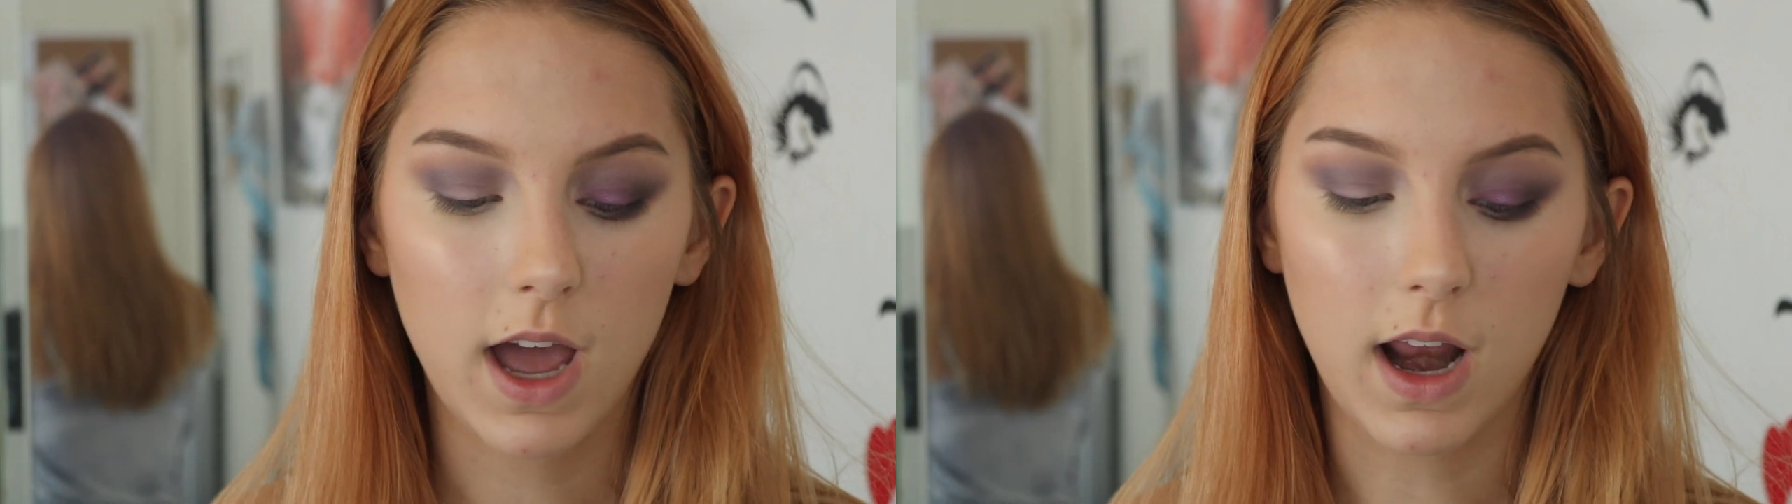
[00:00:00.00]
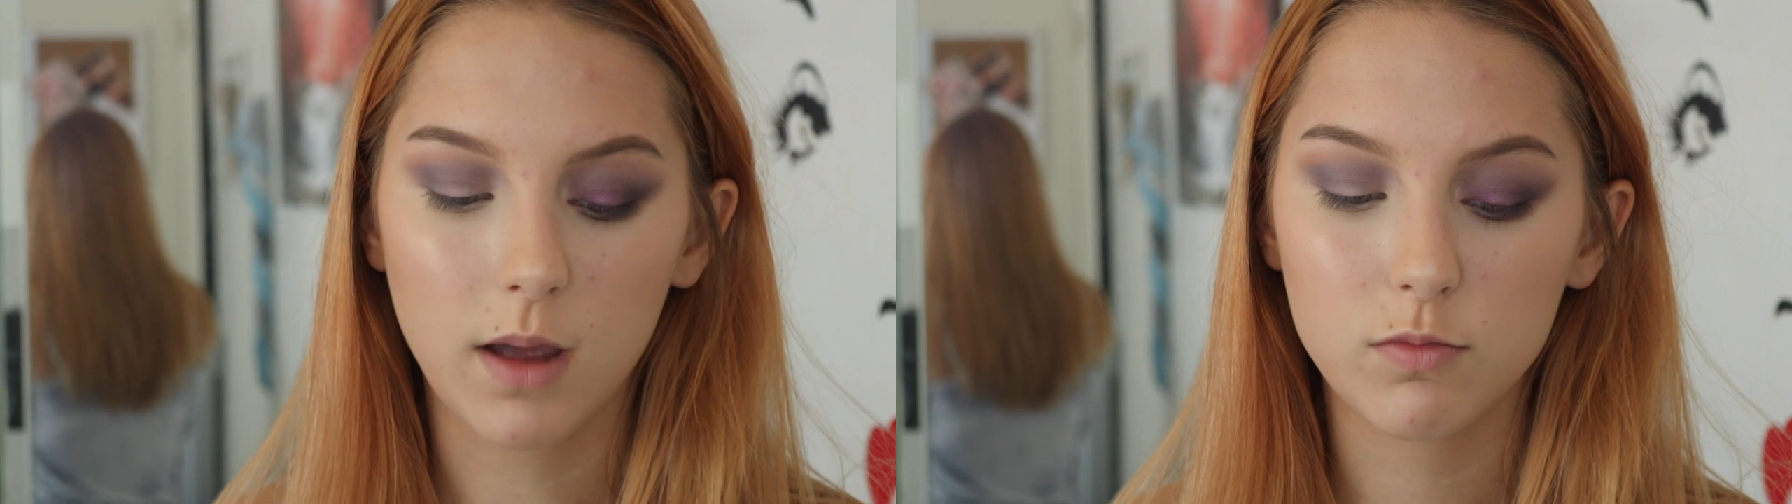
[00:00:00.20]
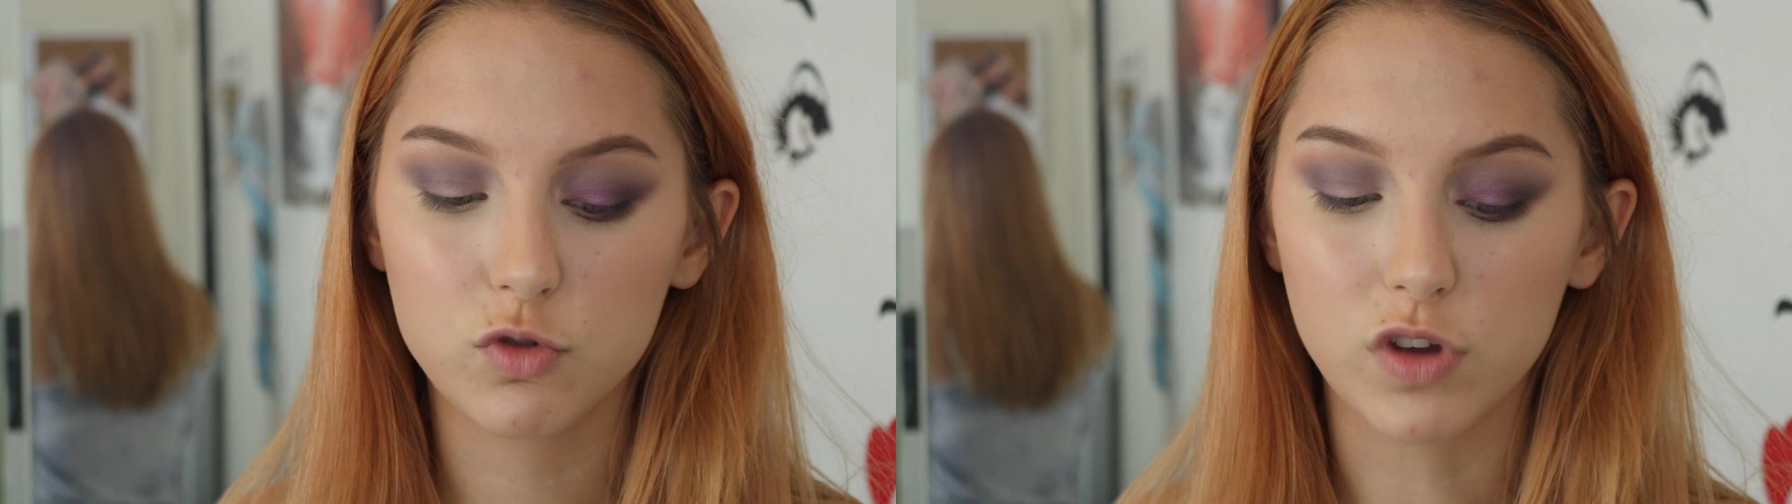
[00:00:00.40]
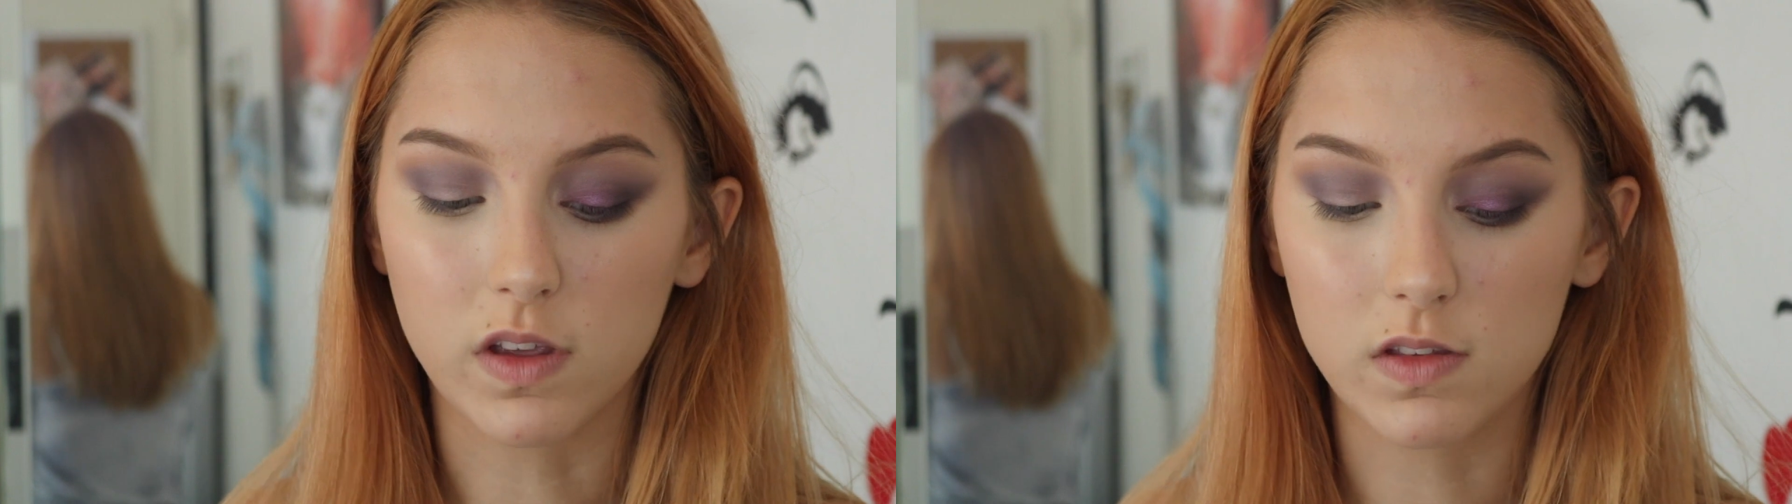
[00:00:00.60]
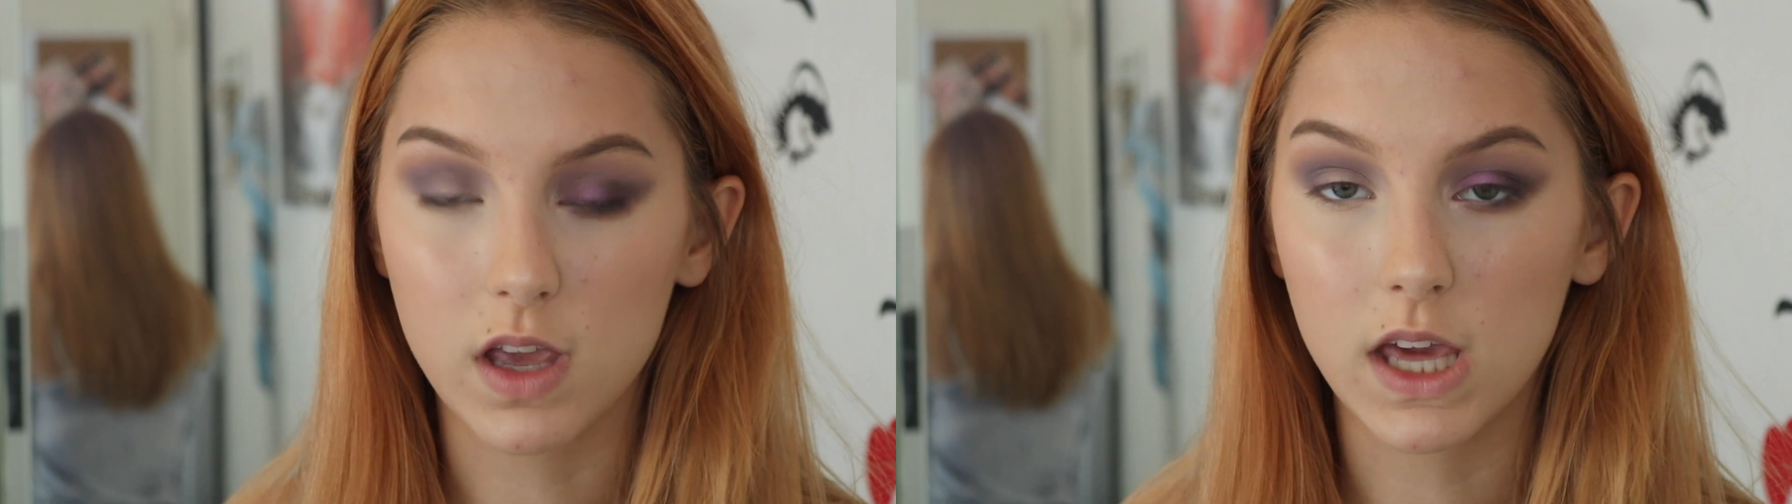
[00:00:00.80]
and I'm
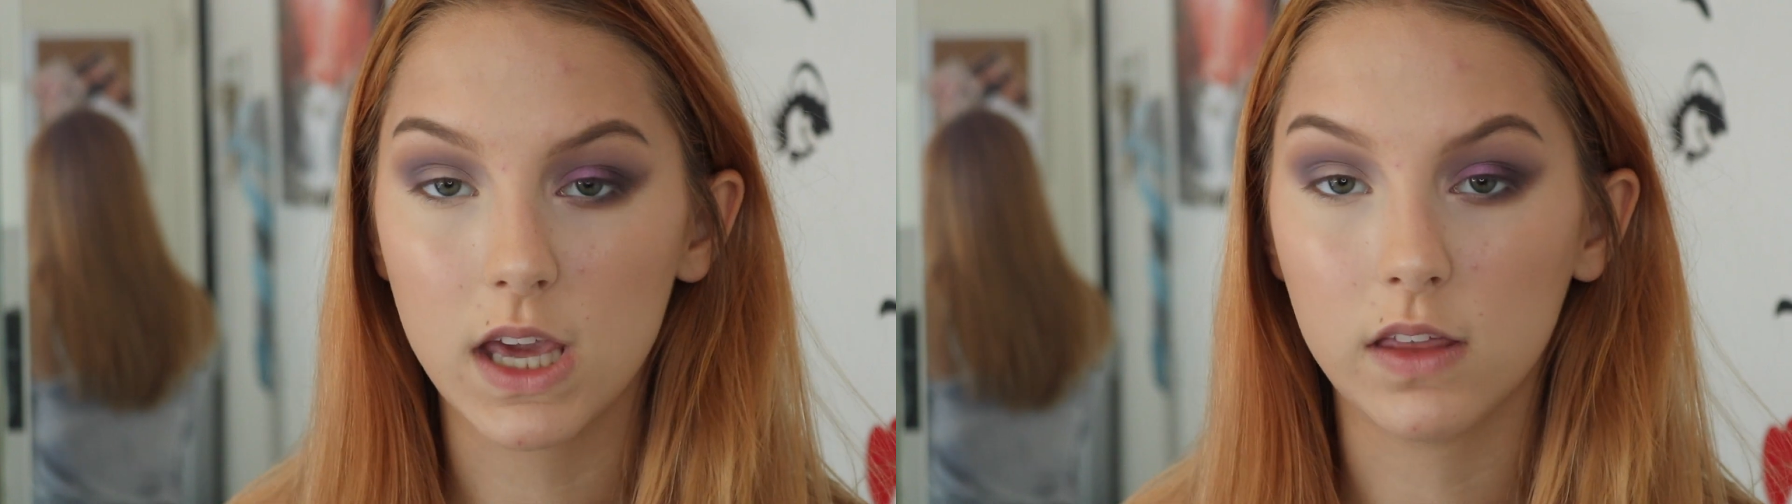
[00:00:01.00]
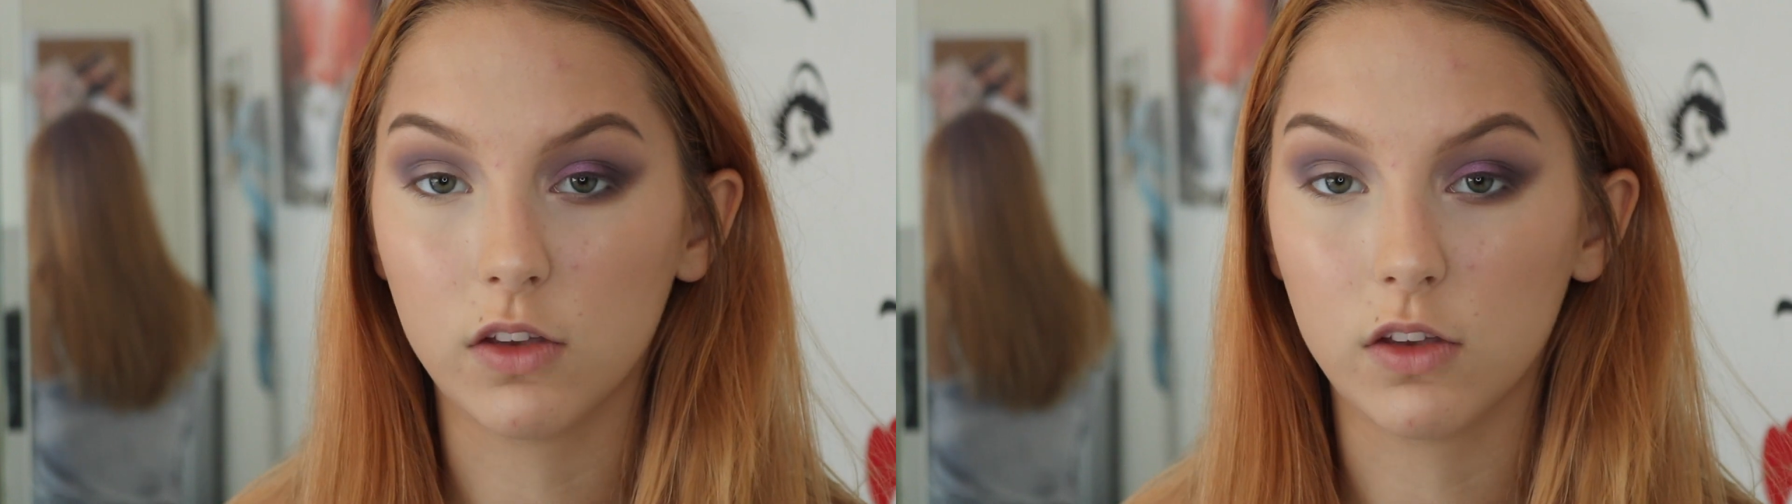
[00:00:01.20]
just taking